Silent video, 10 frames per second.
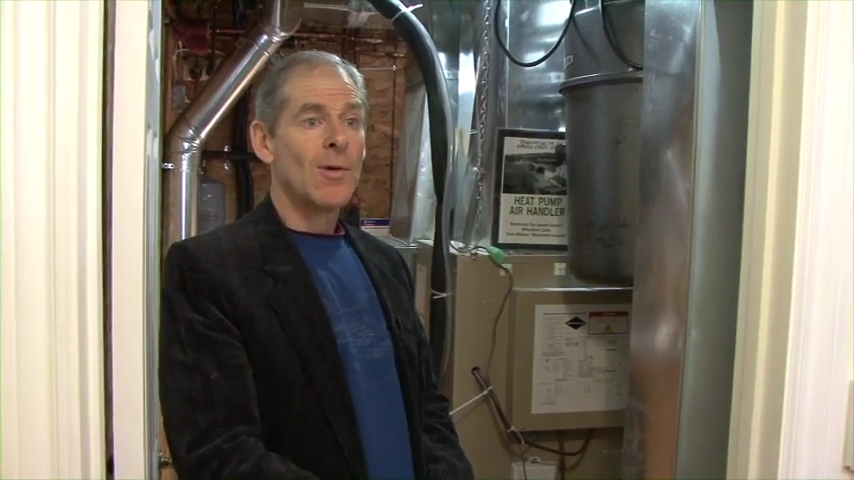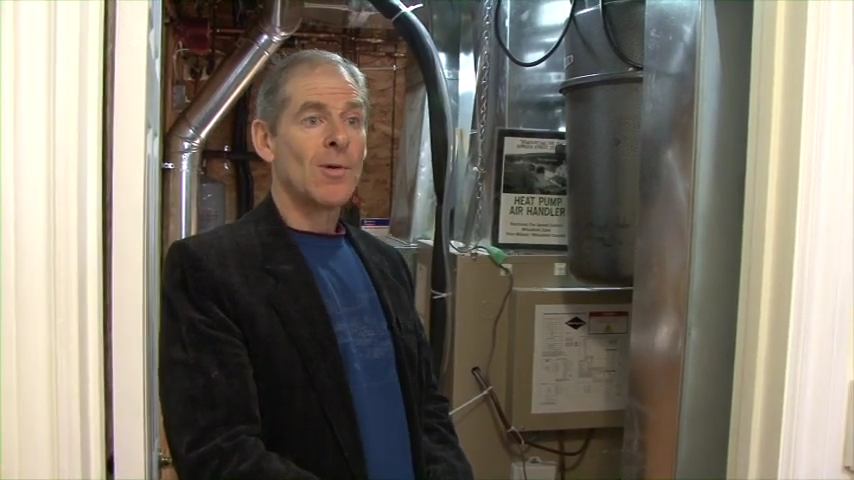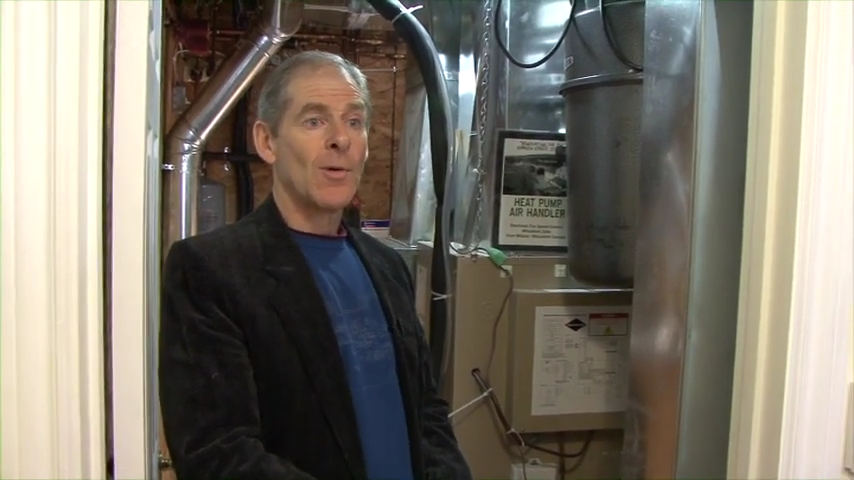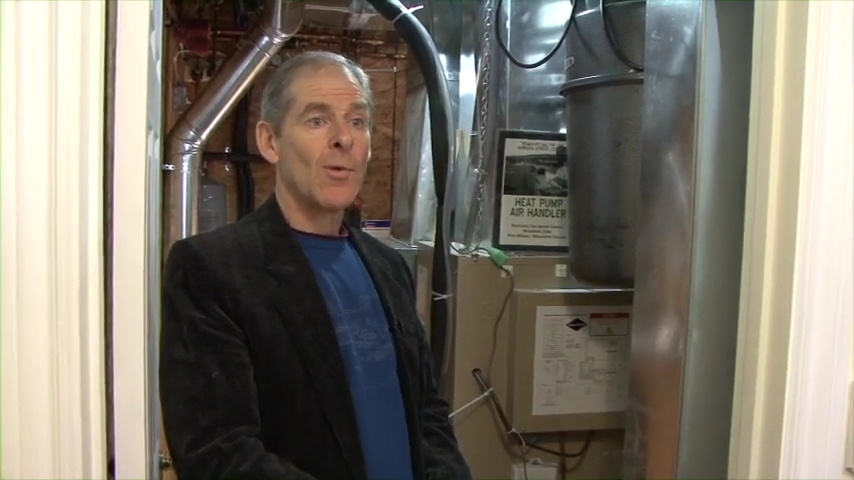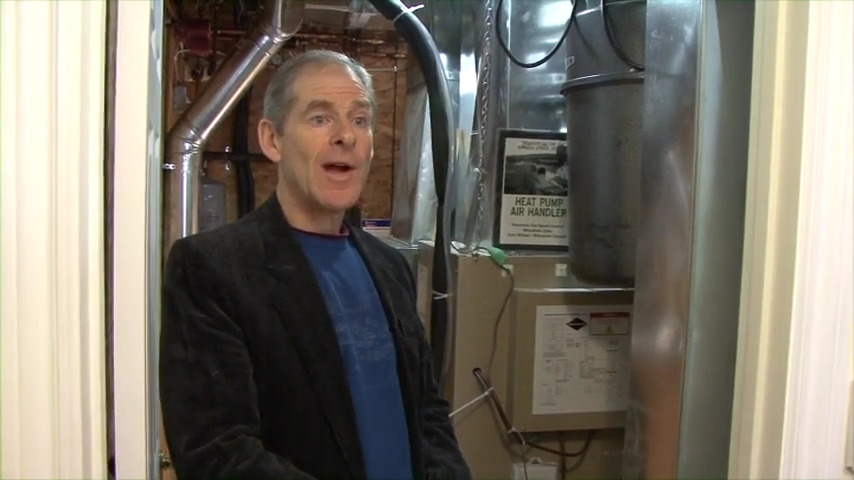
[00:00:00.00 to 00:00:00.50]

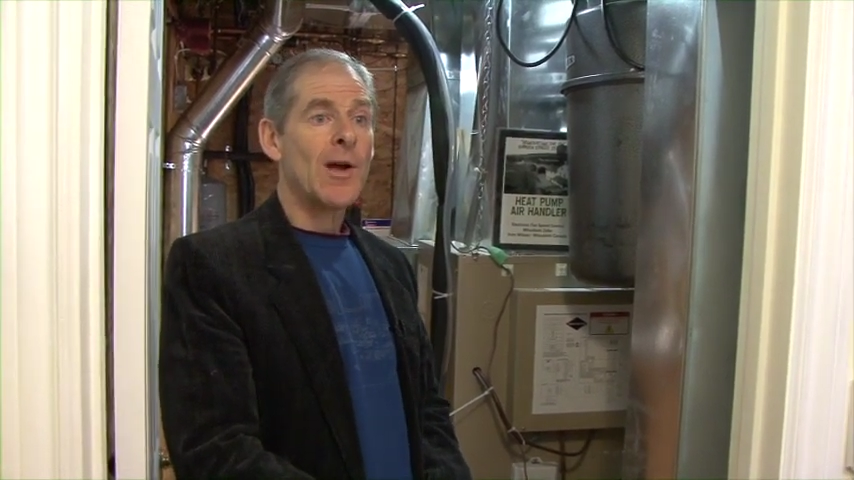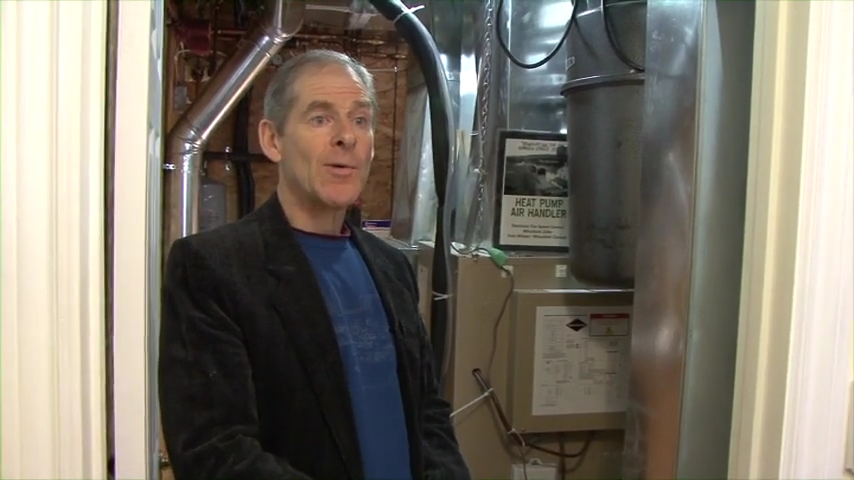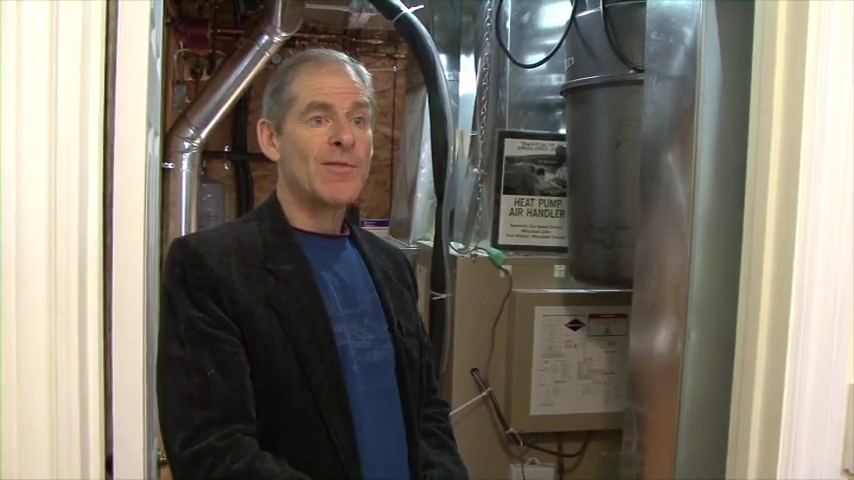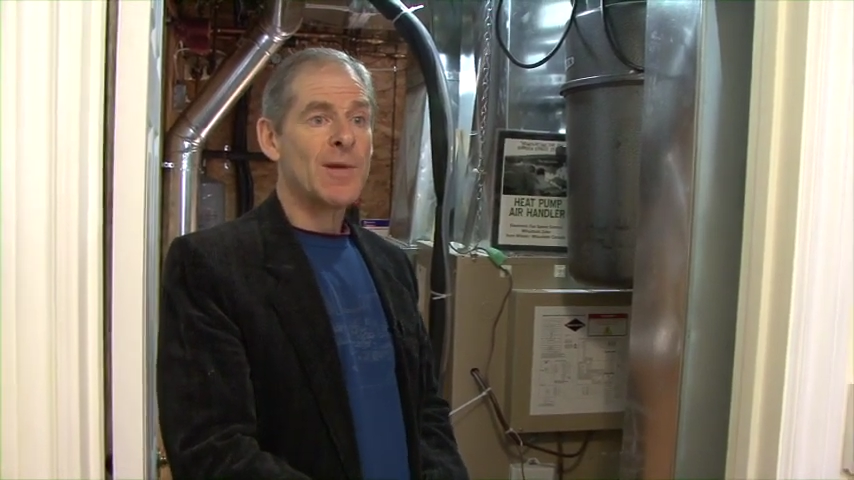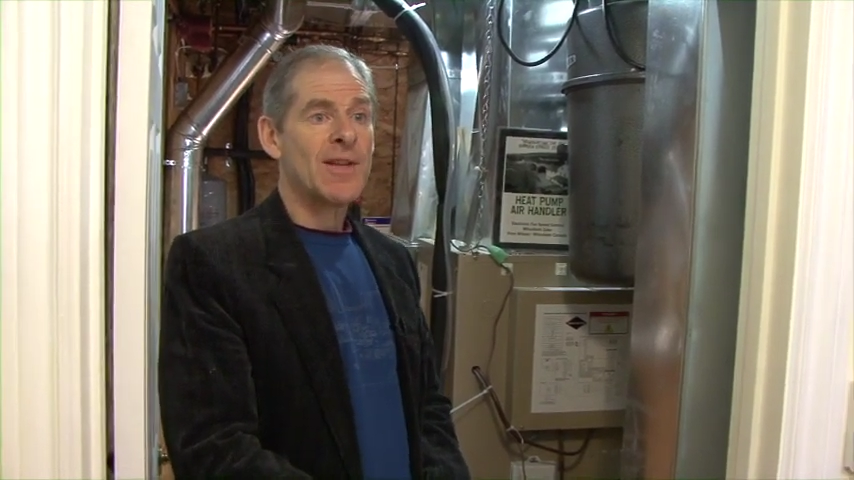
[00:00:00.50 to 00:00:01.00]
were aware,
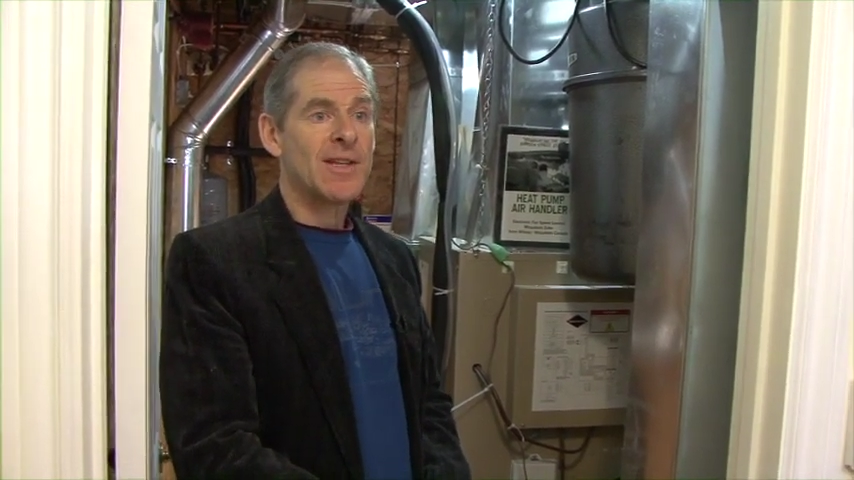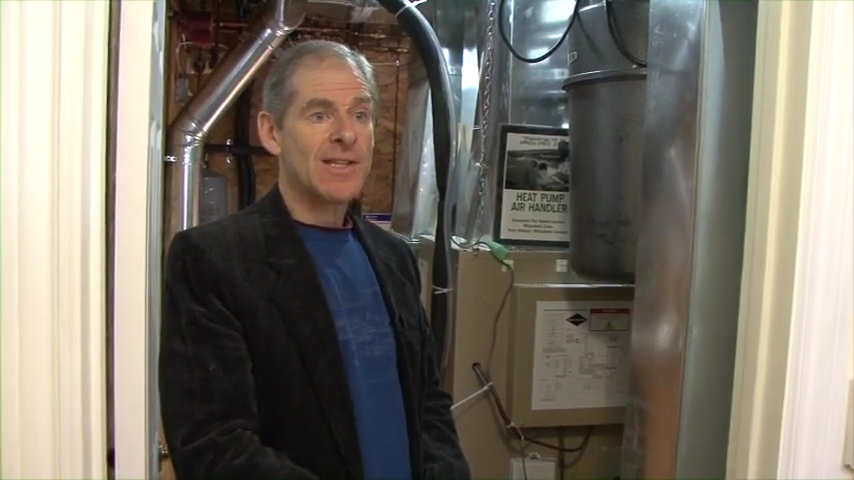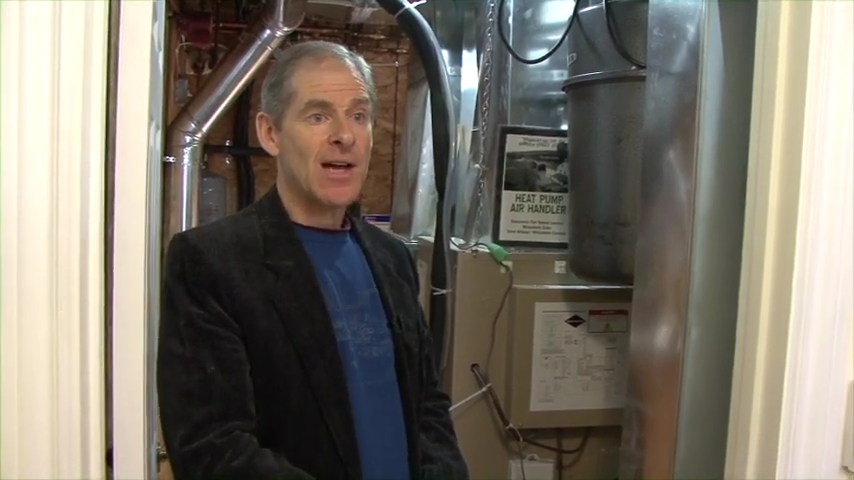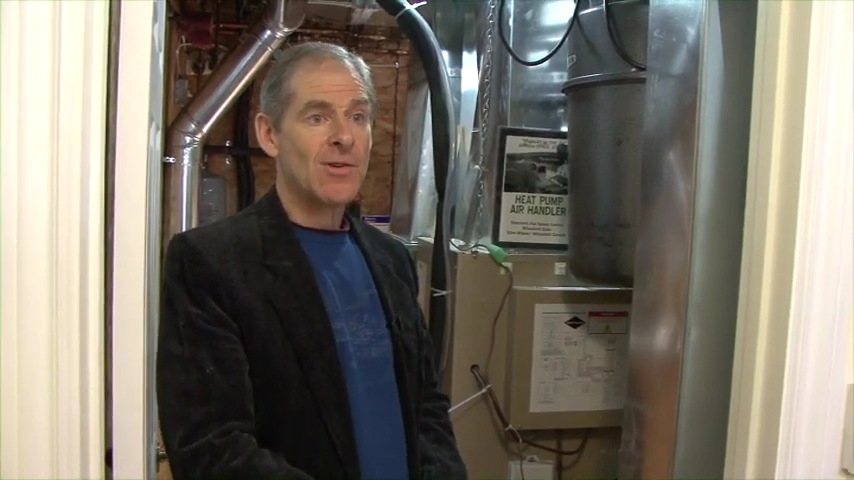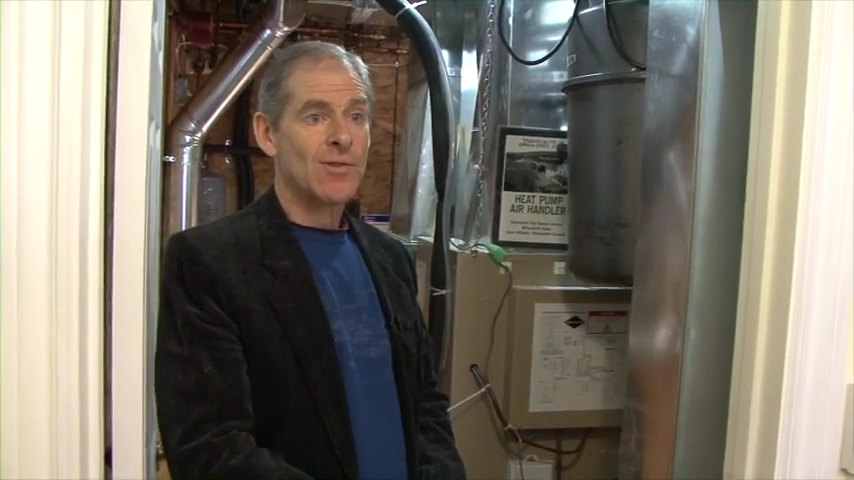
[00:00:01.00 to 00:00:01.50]
we've been in
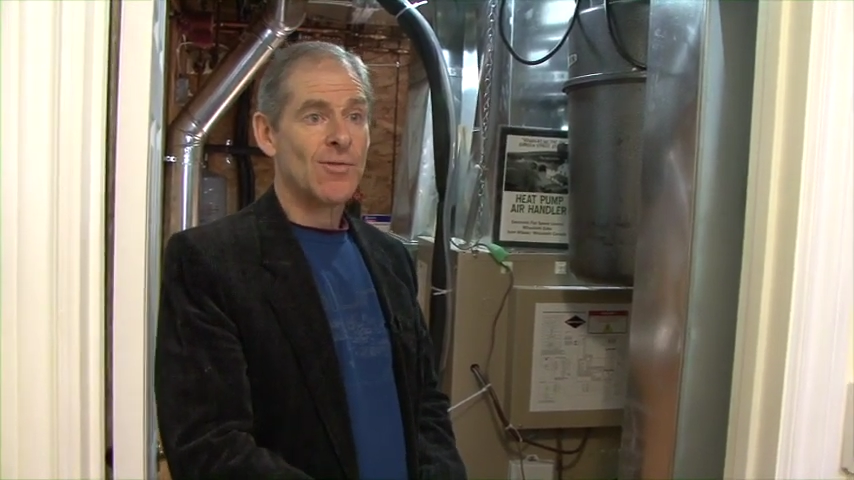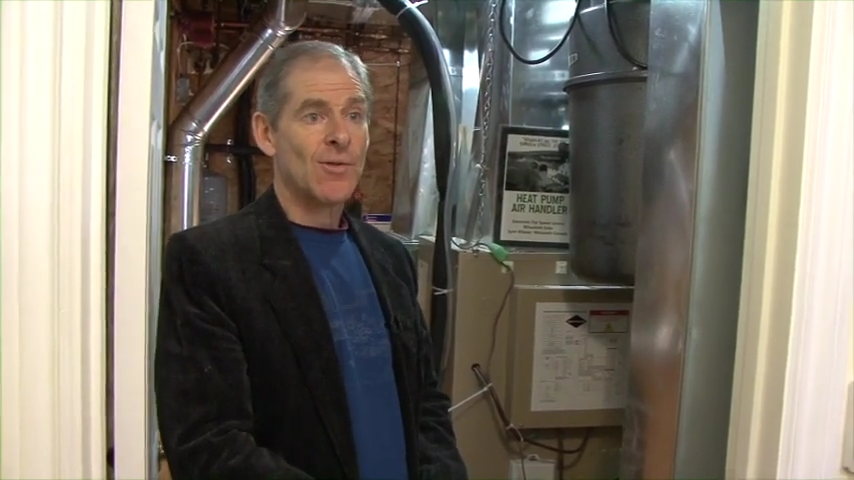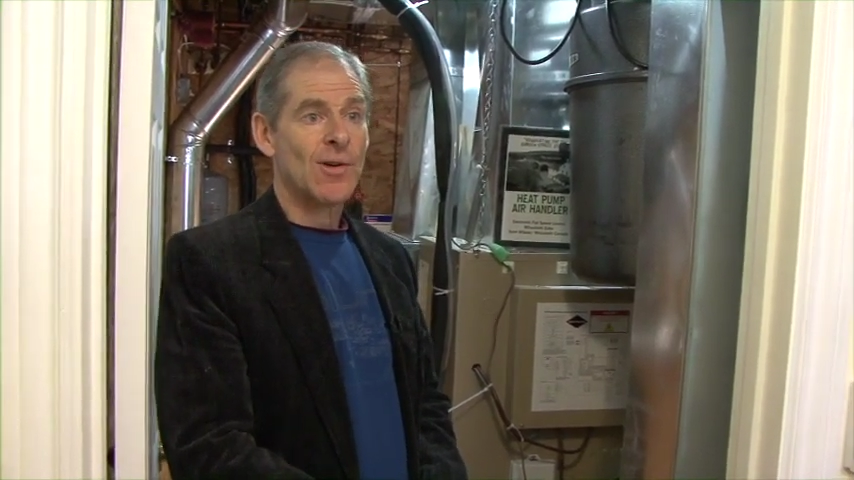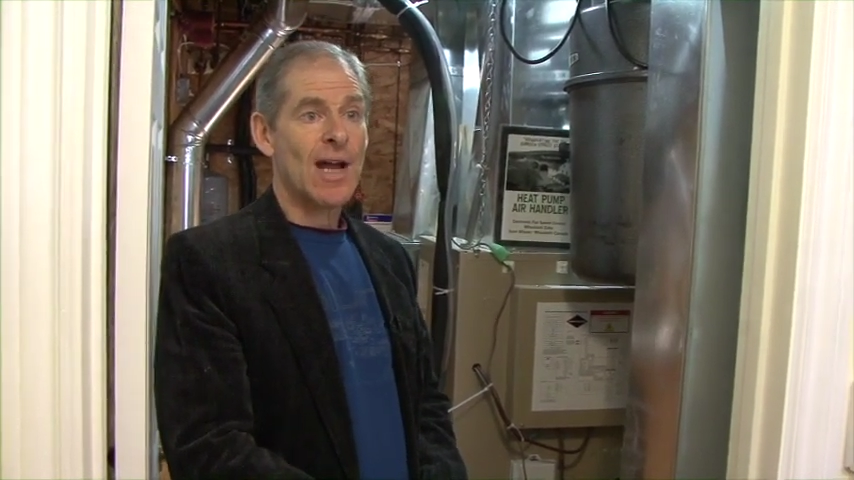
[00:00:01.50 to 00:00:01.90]
this house for